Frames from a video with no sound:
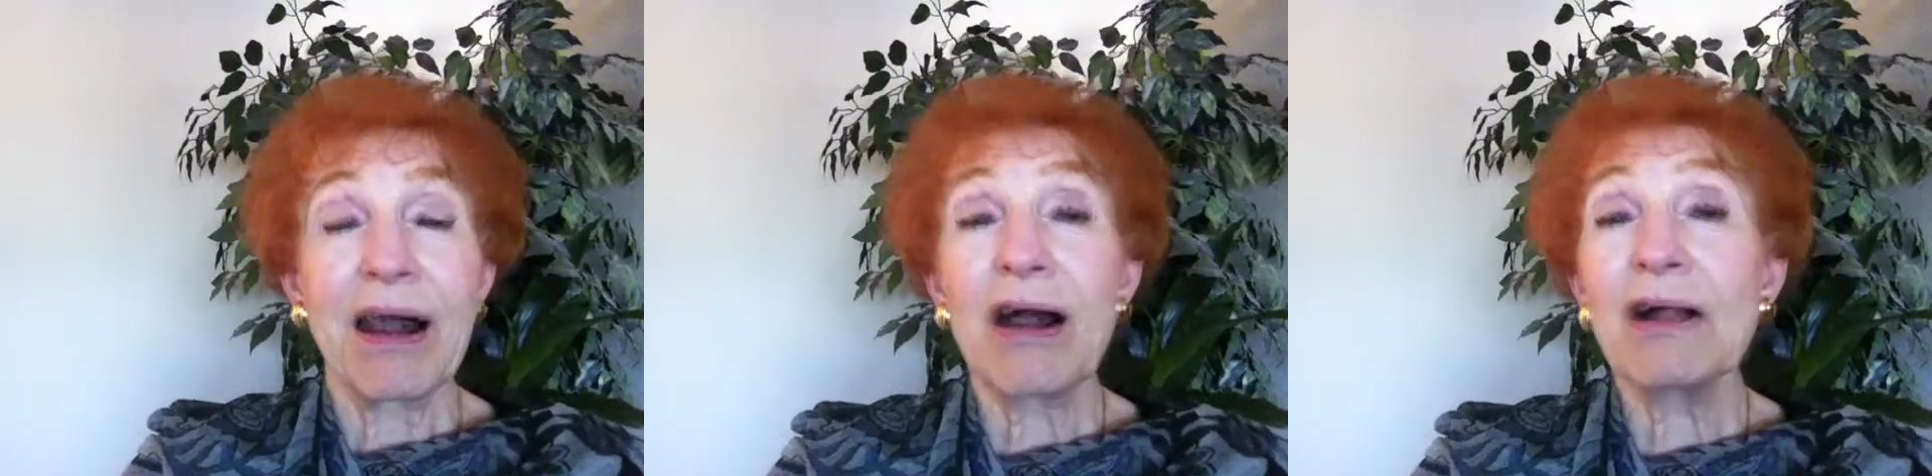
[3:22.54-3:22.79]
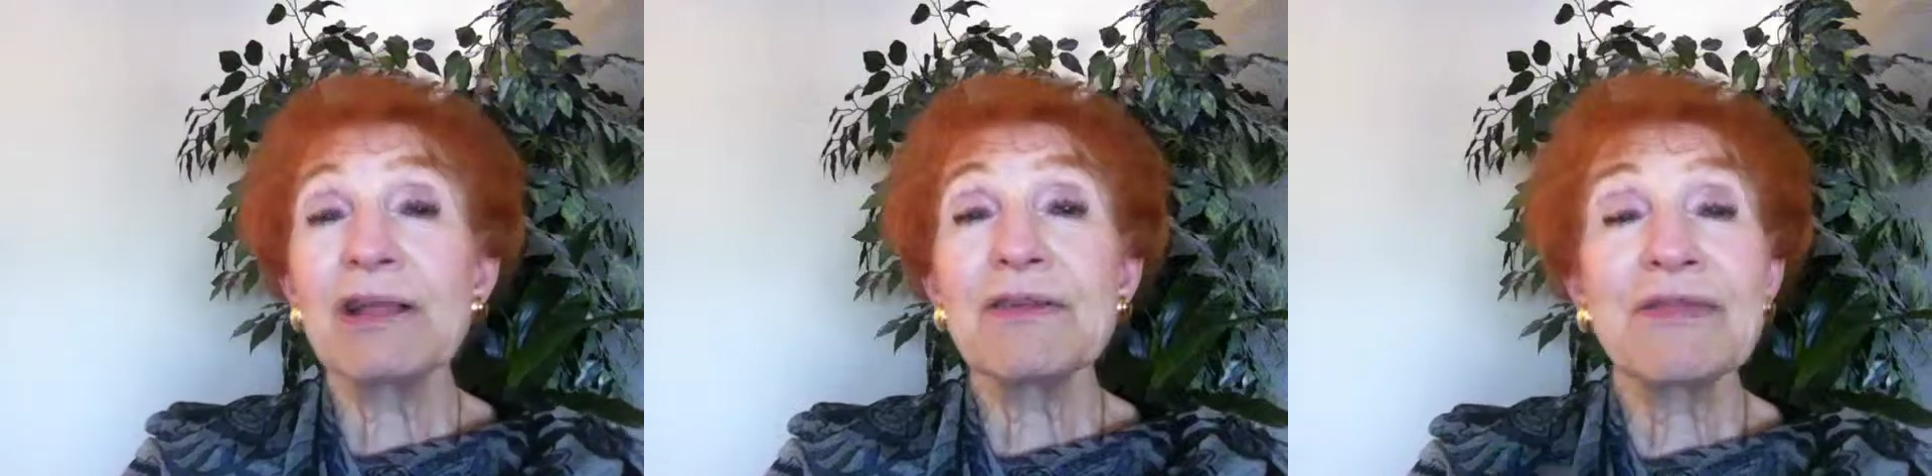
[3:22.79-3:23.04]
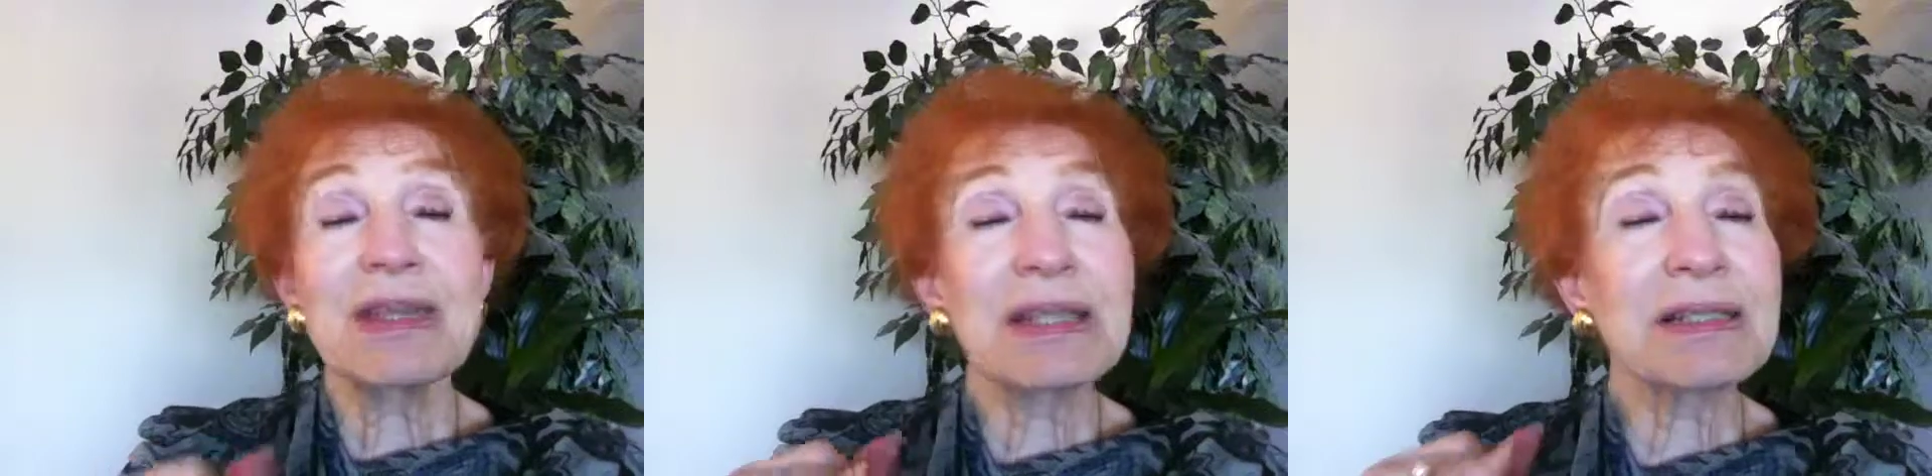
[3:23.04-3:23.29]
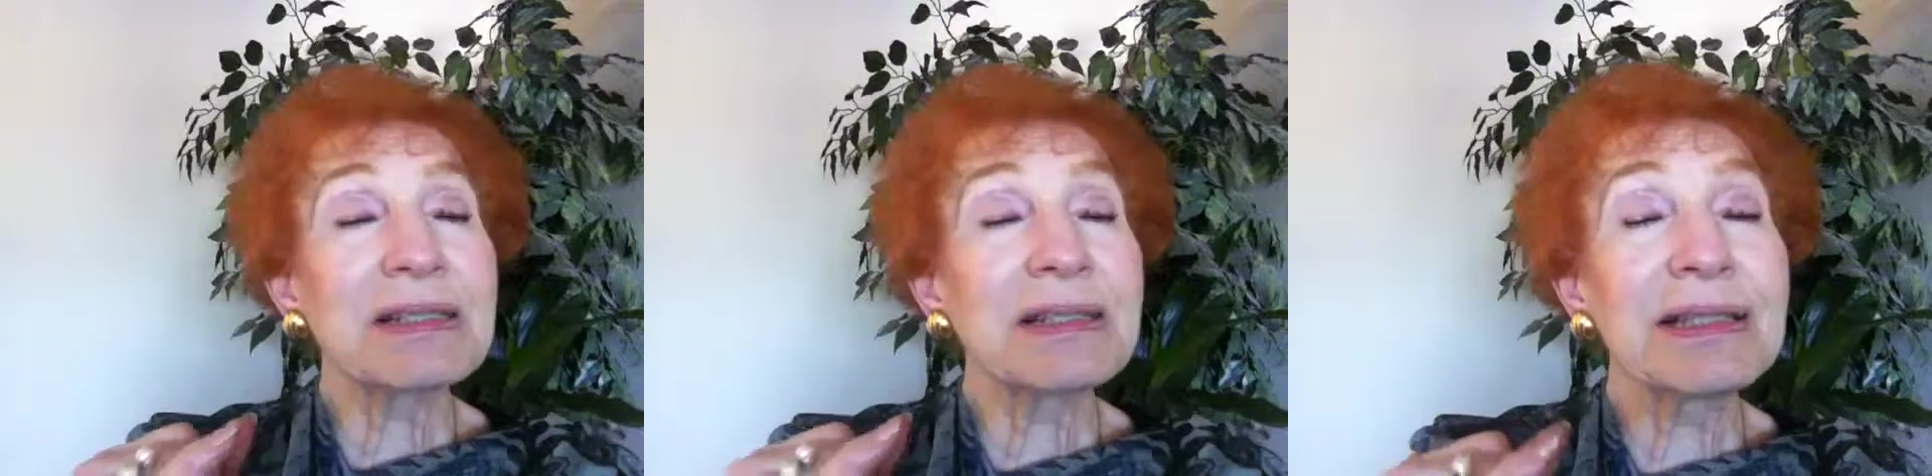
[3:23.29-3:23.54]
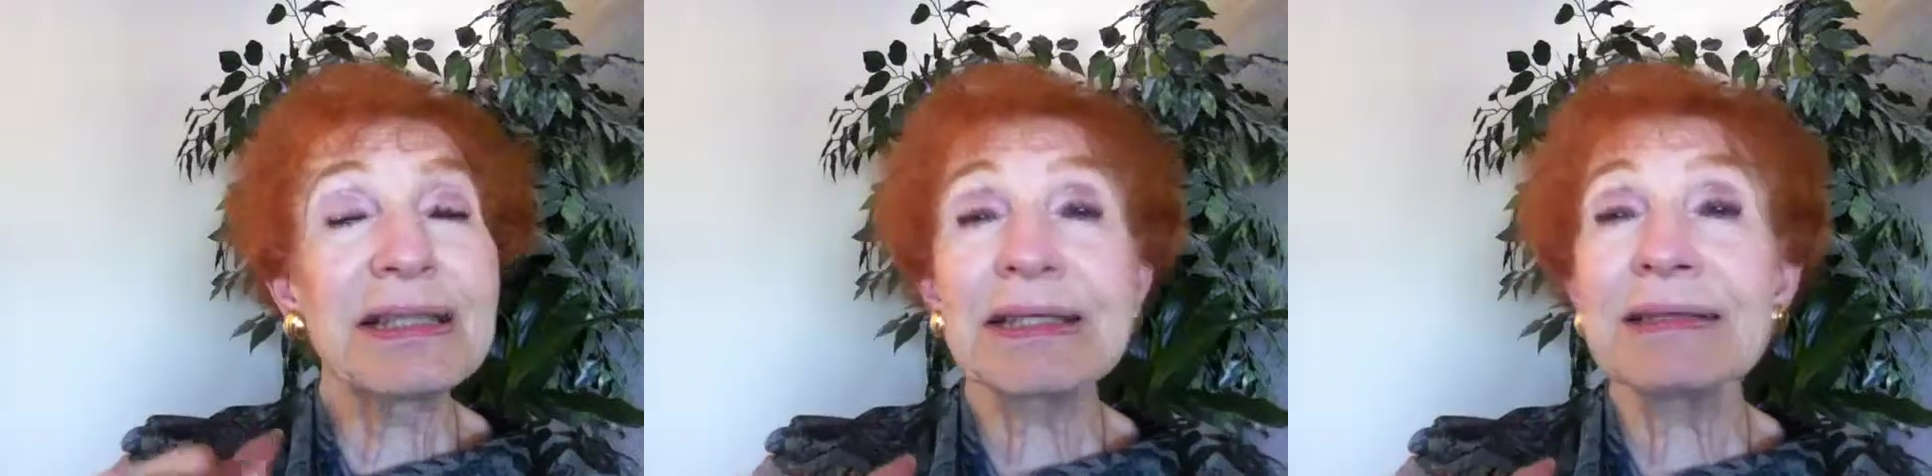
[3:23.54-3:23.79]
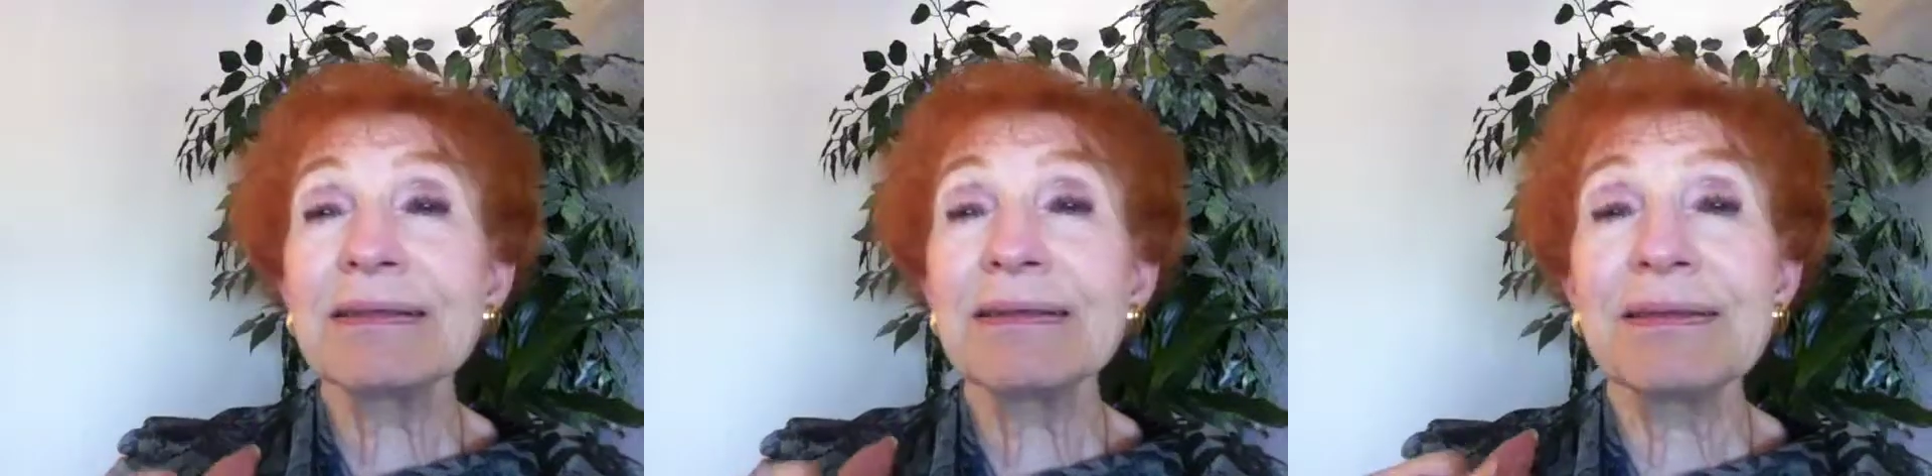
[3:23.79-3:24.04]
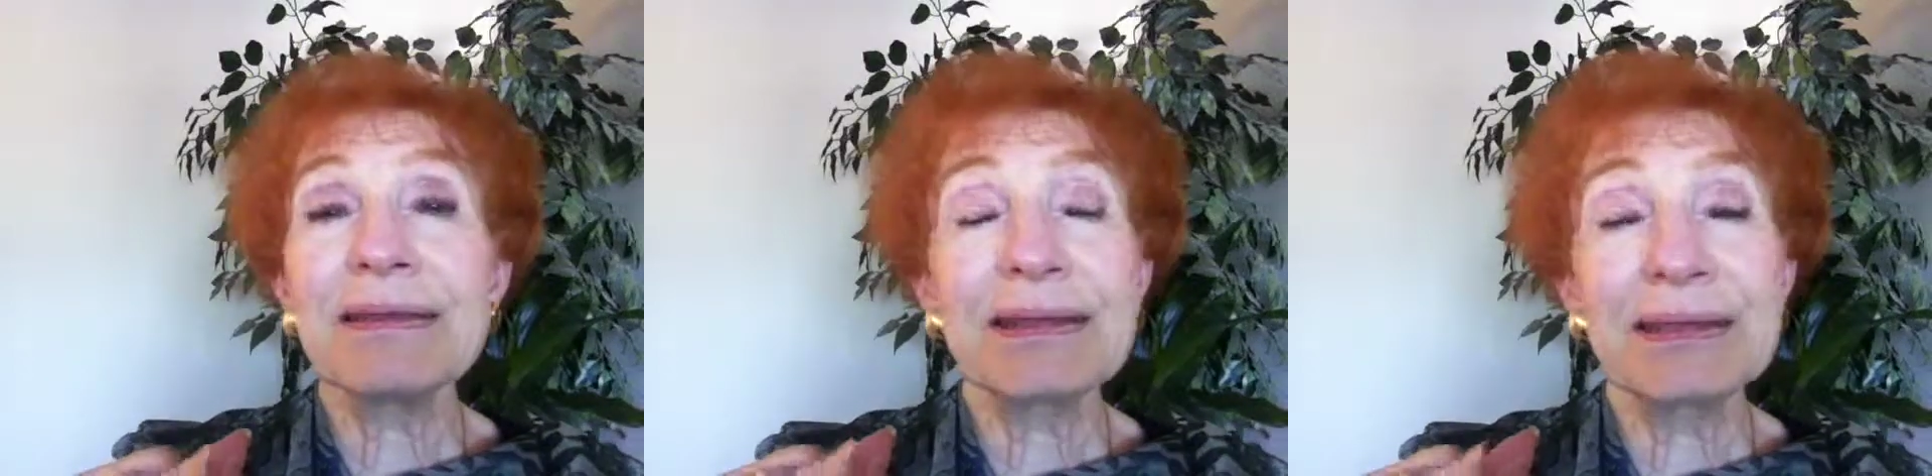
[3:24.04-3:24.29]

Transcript: all of these little,